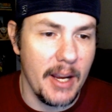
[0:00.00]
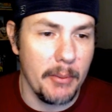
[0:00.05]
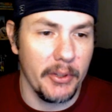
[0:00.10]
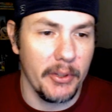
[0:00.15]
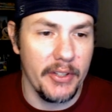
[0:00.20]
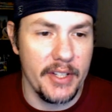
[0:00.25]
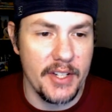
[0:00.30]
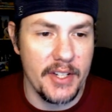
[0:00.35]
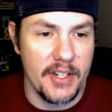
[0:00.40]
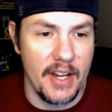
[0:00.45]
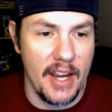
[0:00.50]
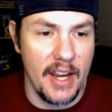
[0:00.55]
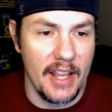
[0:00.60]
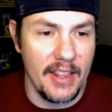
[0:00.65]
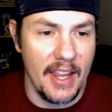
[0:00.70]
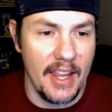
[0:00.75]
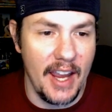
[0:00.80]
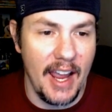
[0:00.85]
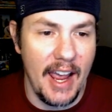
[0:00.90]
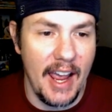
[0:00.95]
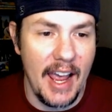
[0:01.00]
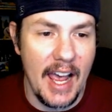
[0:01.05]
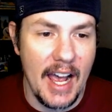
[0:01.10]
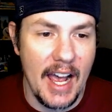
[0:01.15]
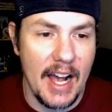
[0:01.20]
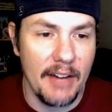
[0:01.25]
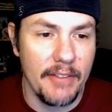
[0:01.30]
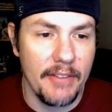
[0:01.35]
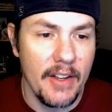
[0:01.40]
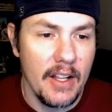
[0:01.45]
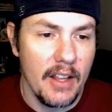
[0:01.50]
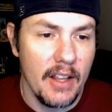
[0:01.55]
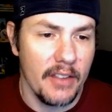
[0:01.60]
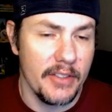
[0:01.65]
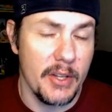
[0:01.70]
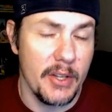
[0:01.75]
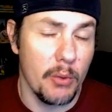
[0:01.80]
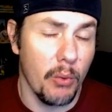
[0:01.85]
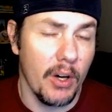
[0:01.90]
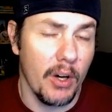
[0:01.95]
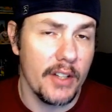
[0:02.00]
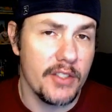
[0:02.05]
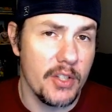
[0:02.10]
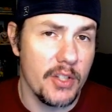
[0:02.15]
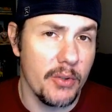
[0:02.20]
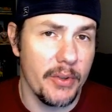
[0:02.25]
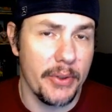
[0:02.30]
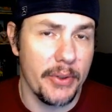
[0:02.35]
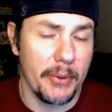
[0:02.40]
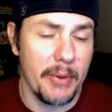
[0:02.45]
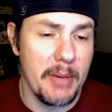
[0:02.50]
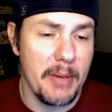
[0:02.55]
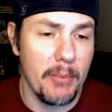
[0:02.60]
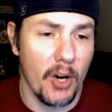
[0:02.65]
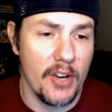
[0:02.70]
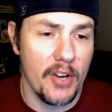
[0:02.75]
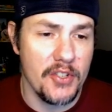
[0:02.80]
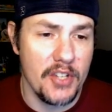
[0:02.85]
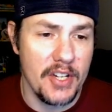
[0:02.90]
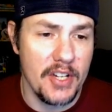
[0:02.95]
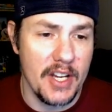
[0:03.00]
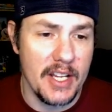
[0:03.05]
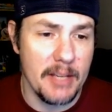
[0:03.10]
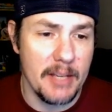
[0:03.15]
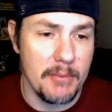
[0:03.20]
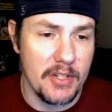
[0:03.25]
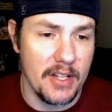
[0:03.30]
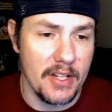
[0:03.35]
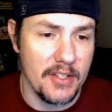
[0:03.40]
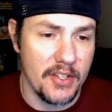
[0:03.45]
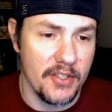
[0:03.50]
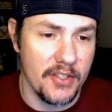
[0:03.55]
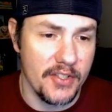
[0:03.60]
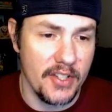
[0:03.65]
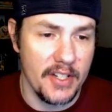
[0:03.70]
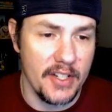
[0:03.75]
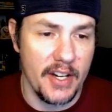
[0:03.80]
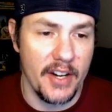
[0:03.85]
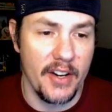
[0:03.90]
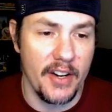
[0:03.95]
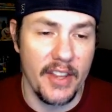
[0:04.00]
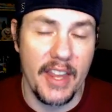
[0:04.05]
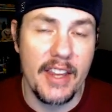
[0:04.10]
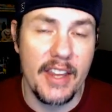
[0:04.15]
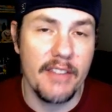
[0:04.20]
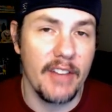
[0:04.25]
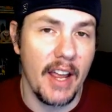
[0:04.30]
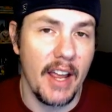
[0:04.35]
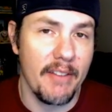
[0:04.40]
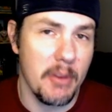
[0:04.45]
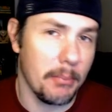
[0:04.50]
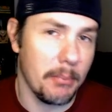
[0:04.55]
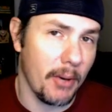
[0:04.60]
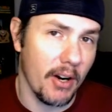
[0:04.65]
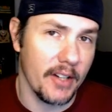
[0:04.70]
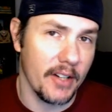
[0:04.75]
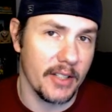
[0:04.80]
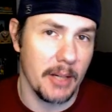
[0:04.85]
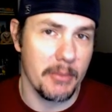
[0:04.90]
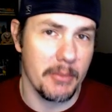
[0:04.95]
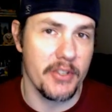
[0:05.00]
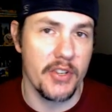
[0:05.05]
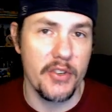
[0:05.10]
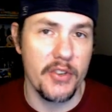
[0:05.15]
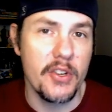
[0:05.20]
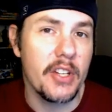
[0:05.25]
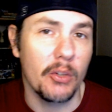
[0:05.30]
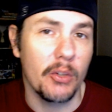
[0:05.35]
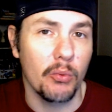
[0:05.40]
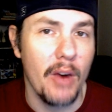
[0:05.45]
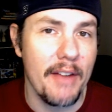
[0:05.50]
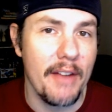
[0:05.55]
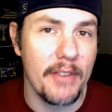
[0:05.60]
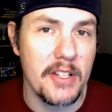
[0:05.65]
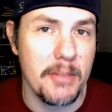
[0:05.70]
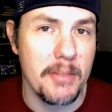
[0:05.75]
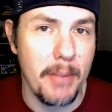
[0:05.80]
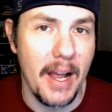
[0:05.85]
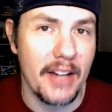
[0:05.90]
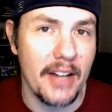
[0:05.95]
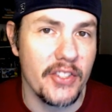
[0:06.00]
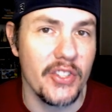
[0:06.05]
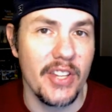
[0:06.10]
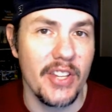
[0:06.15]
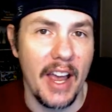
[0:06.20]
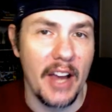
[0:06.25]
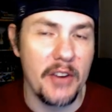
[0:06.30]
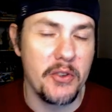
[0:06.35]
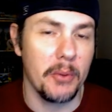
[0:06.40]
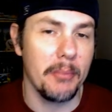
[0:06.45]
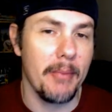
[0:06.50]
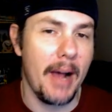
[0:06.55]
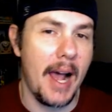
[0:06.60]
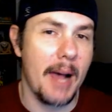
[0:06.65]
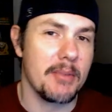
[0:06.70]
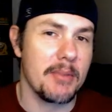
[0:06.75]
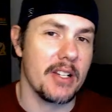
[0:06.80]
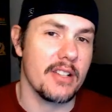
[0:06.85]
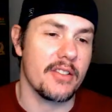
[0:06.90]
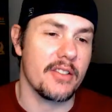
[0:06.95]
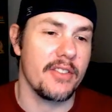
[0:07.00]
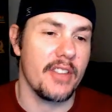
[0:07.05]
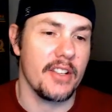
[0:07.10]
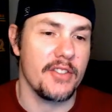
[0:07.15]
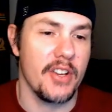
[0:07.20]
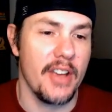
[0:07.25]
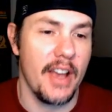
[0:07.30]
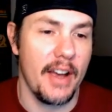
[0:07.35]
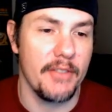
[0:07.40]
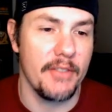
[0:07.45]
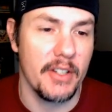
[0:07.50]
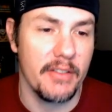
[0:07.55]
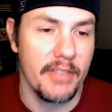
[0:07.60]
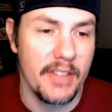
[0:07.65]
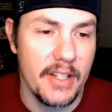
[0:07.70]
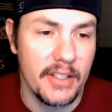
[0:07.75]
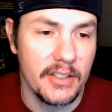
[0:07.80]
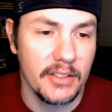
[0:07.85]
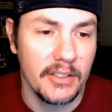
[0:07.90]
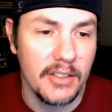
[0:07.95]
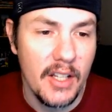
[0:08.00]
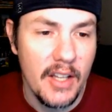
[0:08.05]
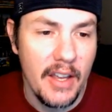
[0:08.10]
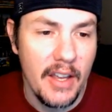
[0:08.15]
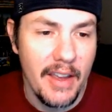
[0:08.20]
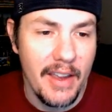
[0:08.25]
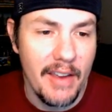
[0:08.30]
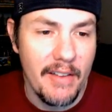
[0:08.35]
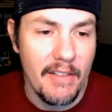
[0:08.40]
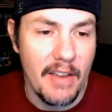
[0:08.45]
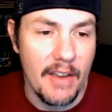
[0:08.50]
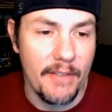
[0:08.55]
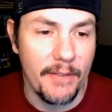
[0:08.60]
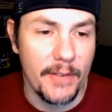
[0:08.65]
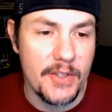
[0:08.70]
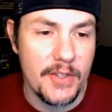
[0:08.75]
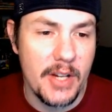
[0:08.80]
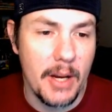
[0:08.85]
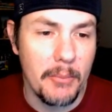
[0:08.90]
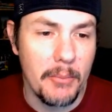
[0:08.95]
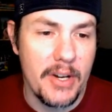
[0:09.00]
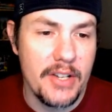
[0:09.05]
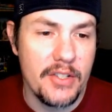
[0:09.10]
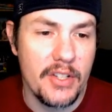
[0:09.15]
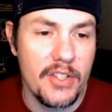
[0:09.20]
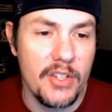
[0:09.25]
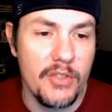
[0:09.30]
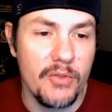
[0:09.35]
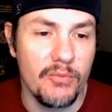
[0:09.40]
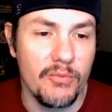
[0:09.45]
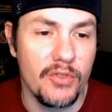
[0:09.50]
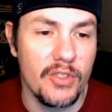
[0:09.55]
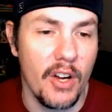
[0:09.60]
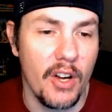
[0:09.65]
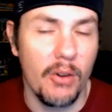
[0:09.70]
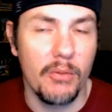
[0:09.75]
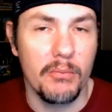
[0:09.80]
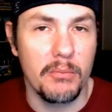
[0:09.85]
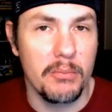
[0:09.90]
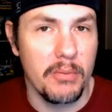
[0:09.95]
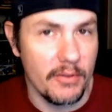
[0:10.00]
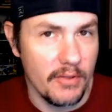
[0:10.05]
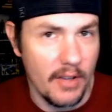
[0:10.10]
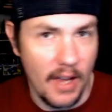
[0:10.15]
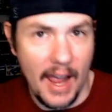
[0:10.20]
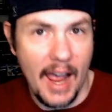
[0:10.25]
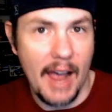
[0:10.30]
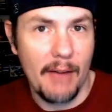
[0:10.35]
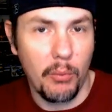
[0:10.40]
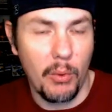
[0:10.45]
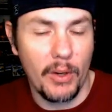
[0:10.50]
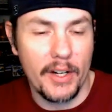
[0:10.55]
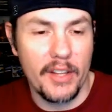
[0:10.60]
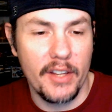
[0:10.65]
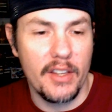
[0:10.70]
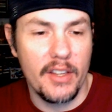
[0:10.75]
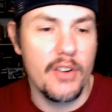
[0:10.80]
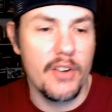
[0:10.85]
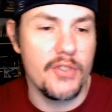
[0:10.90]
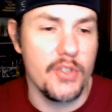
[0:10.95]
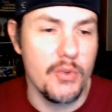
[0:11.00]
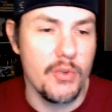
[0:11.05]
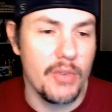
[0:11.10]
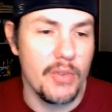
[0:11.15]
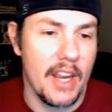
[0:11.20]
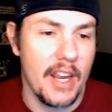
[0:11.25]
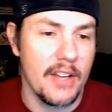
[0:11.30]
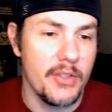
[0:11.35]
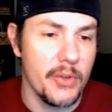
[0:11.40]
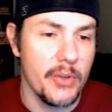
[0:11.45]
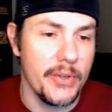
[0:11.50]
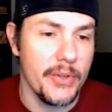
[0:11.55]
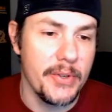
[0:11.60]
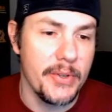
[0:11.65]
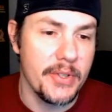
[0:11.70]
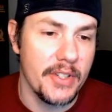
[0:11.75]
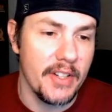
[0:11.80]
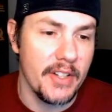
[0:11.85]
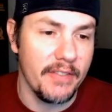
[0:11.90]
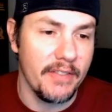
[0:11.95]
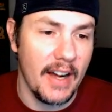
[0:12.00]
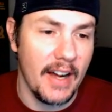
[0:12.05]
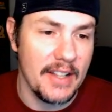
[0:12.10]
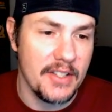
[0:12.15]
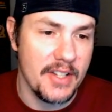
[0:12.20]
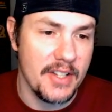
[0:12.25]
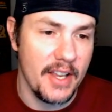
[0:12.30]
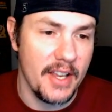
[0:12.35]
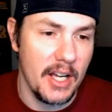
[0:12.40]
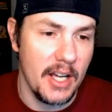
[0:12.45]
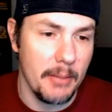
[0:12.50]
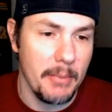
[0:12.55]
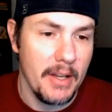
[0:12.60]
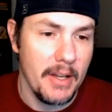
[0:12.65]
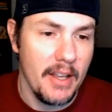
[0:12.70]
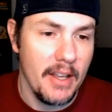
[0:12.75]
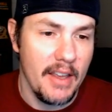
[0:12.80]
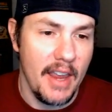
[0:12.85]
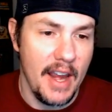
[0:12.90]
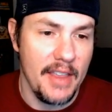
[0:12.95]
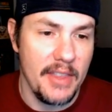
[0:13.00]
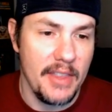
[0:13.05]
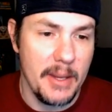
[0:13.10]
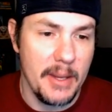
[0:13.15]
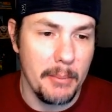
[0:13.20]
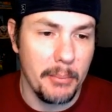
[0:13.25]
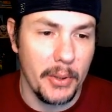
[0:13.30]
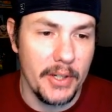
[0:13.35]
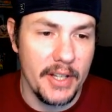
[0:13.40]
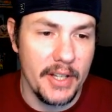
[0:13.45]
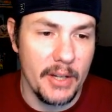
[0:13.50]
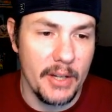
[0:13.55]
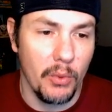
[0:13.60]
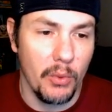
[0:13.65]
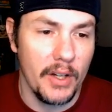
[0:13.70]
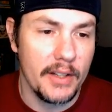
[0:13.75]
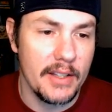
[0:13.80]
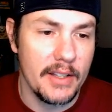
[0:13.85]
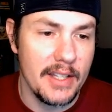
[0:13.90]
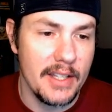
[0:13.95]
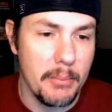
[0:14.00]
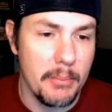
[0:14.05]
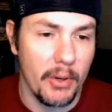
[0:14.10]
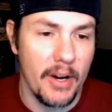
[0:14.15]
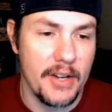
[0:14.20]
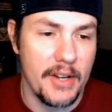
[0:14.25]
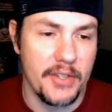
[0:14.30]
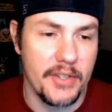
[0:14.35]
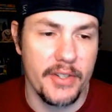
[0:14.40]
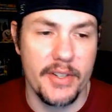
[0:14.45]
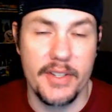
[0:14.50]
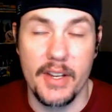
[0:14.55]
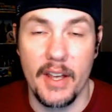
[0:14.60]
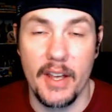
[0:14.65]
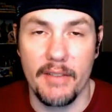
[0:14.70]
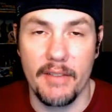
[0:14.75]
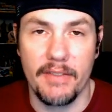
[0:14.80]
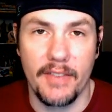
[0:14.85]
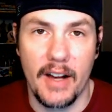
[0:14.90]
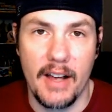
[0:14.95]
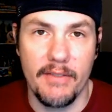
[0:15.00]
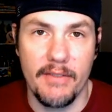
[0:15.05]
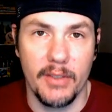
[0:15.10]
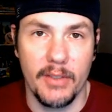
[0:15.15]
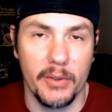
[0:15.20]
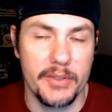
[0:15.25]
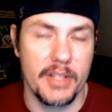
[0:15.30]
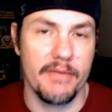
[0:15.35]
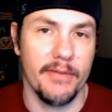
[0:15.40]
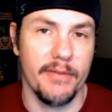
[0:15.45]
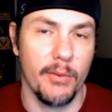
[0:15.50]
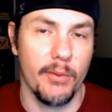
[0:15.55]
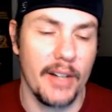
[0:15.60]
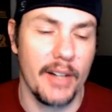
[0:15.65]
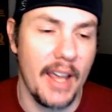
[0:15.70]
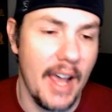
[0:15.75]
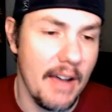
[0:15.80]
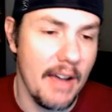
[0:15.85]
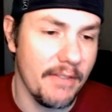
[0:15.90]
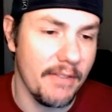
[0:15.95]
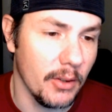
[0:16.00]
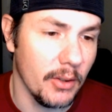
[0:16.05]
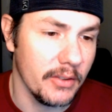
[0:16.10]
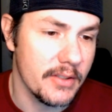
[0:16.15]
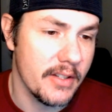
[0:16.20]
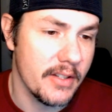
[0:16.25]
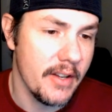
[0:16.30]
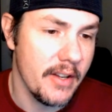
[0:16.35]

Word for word: this, and they have the 1, 2, and 3 bar GM sensors in here, and they even have the part number. So you can reference back to the actual MAP sensor that you have in your vehicle. If for some reason you don't have one of those, you can do a user defined setup and then put in what the pressure is at 5 volts and 4.5 volts.